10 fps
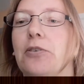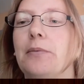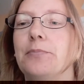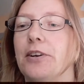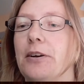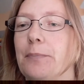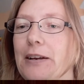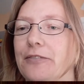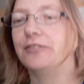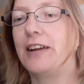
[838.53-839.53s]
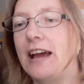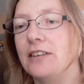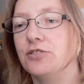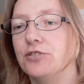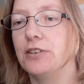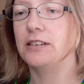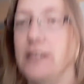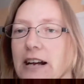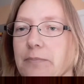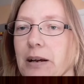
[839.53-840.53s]
I'm sorry, my cat's trying to
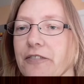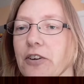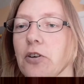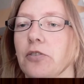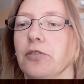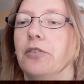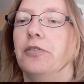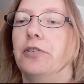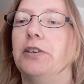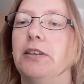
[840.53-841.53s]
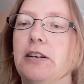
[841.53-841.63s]
knock my phone over.